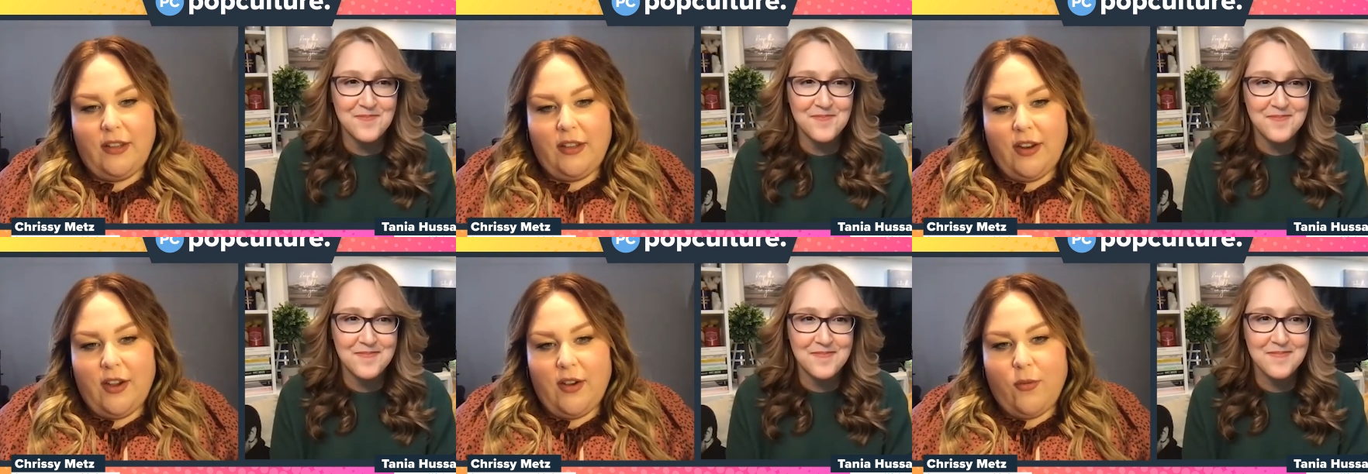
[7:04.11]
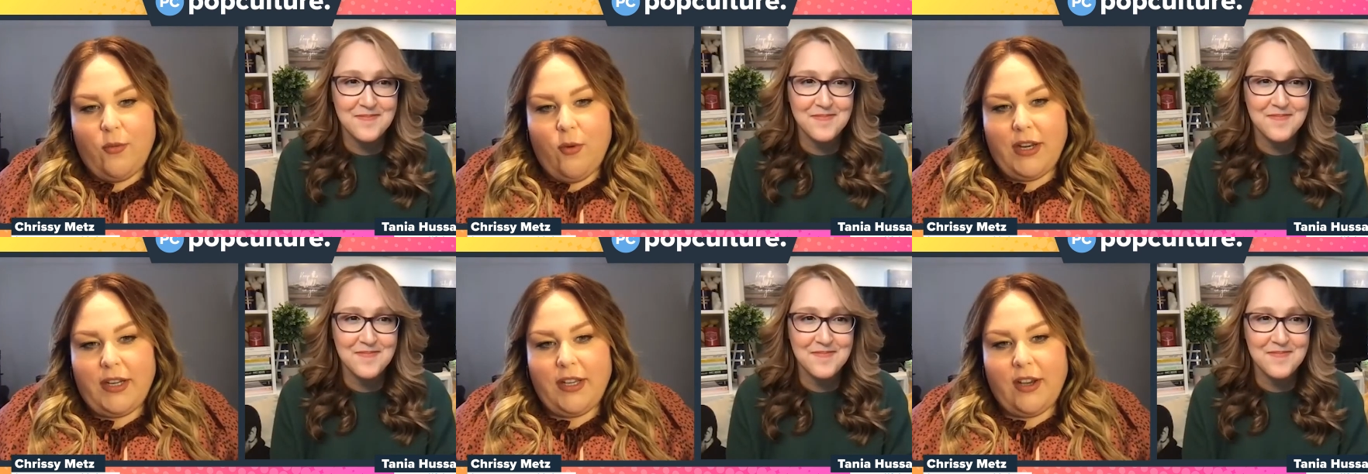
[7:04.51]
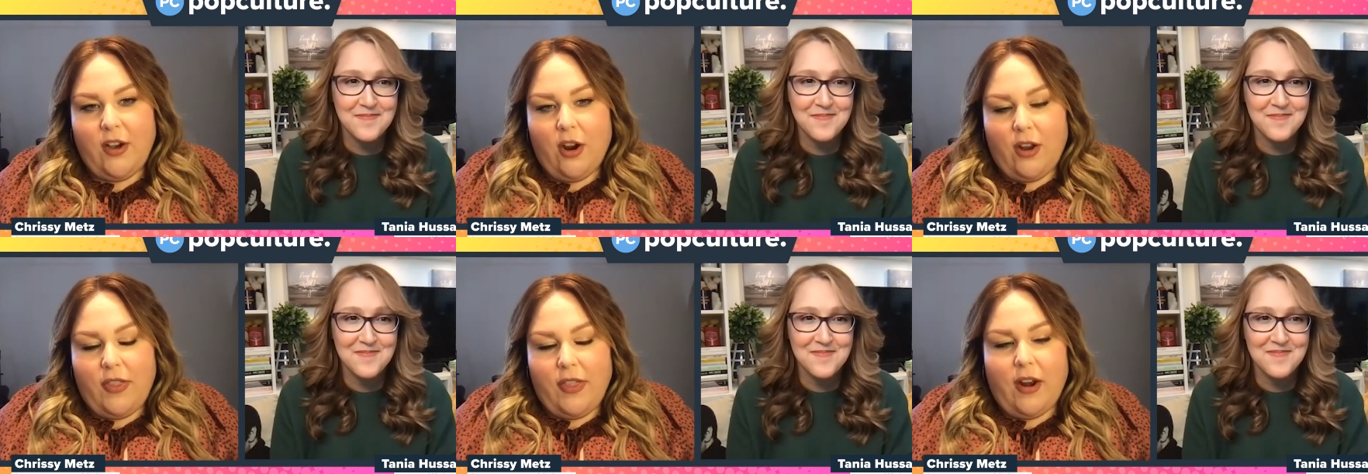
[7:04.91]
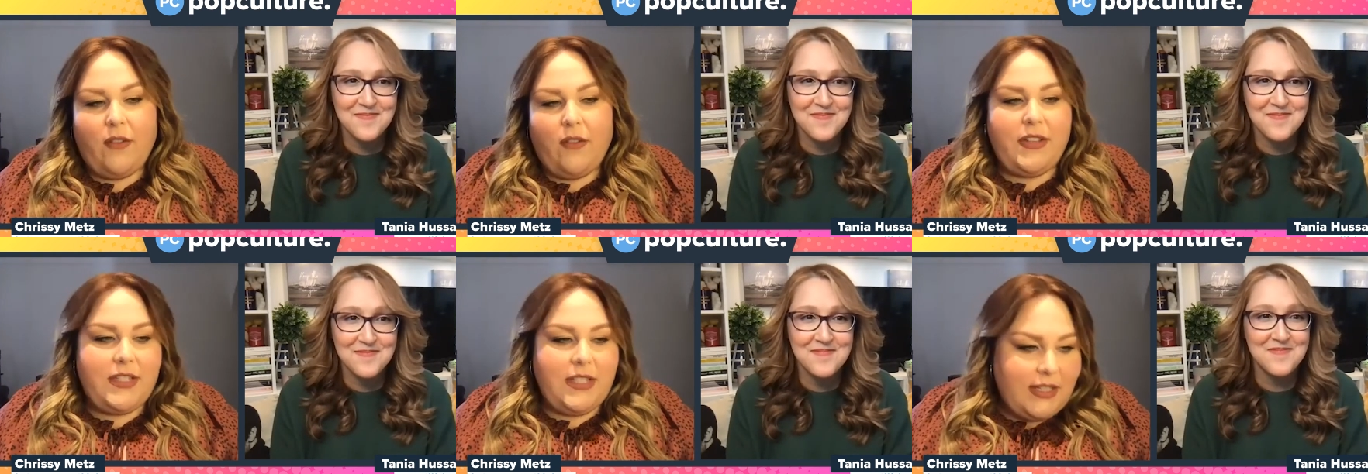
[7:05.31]
Speaker 1: you know wanting a car that
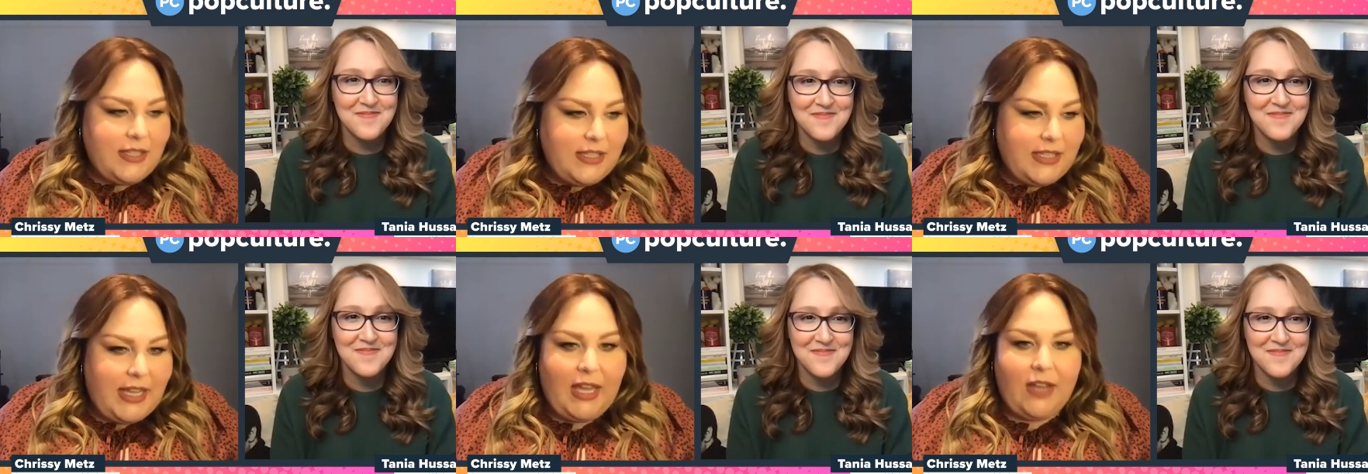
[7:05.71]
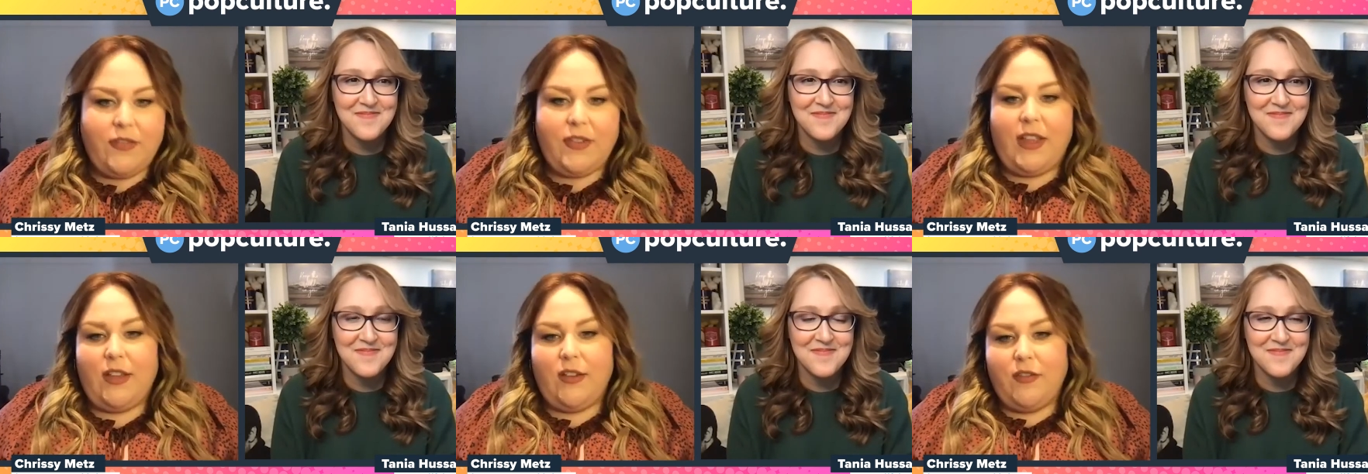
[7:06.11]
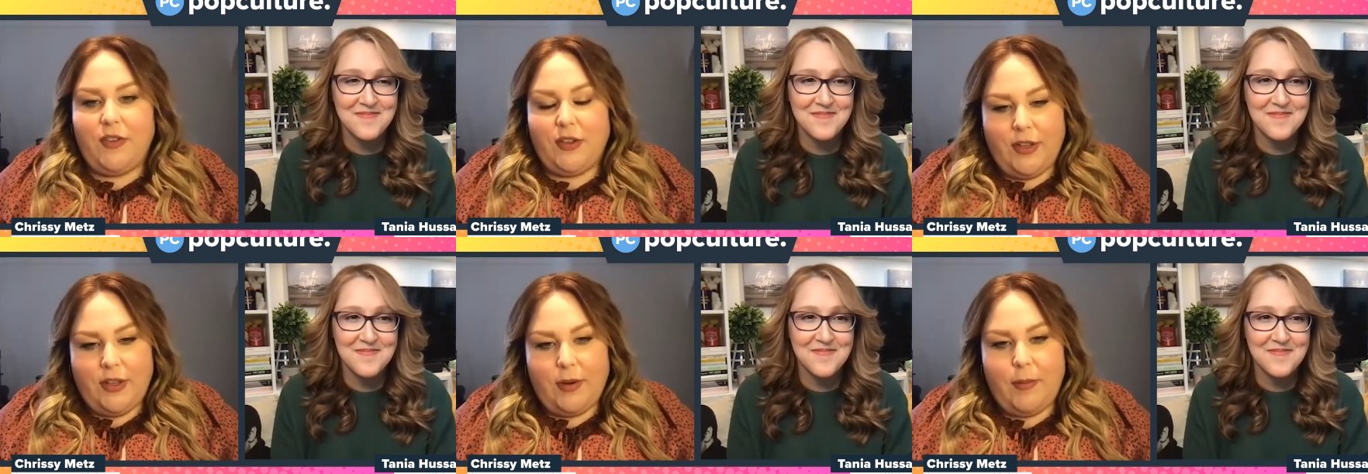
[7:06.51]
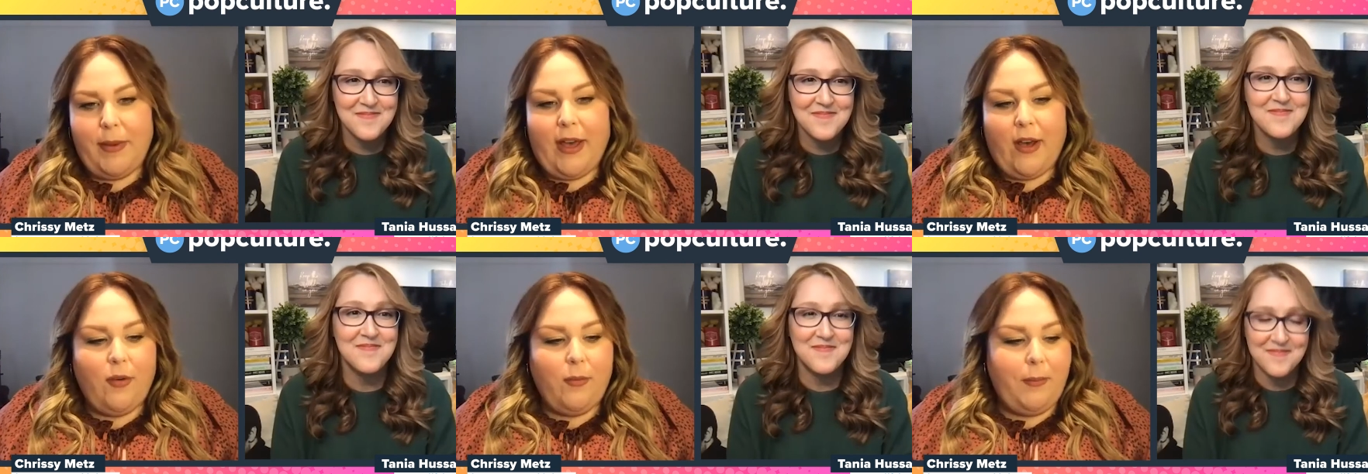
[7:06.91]
obviously is safe and that you feel good
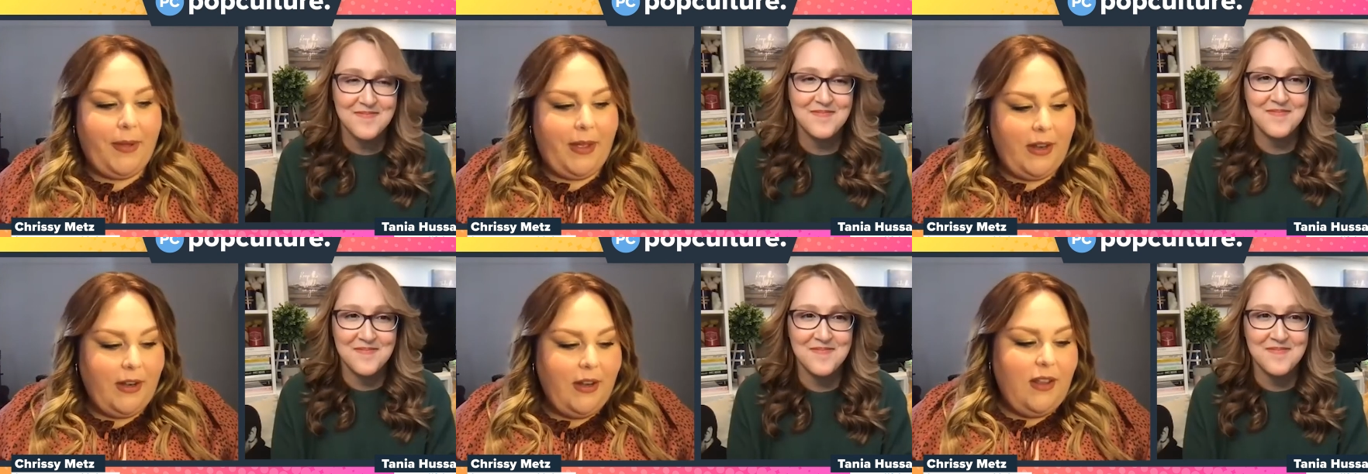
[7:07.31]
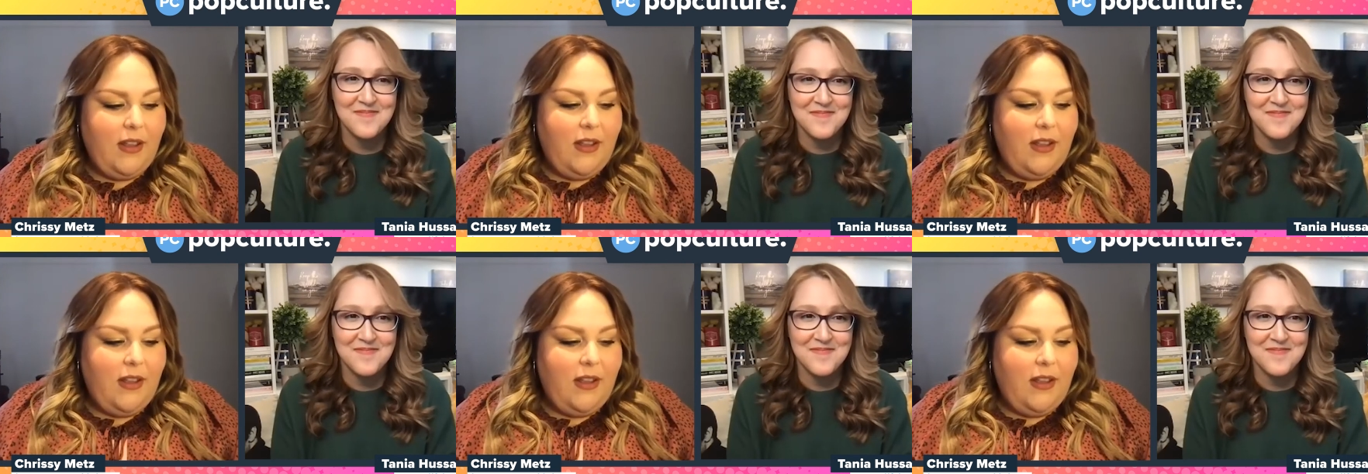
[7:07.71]
about but